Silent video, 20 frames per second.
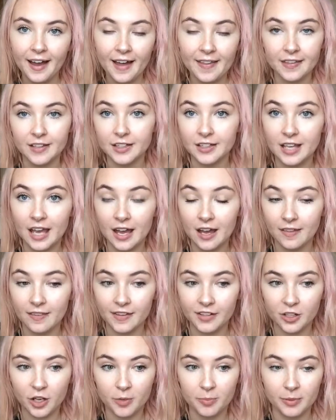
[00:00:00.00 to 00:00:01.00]
and then you get,
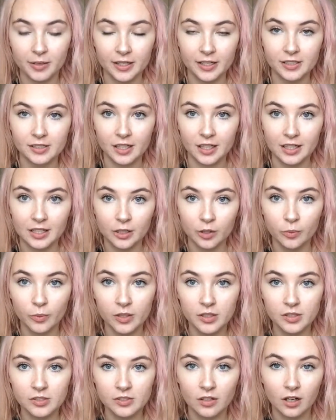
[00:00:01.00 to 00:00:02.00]
and then you open it, it's like little
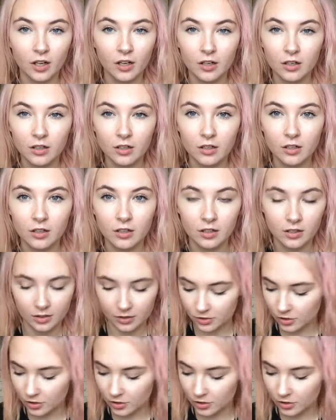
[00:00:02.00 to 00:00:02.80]
ones, you're like, oh.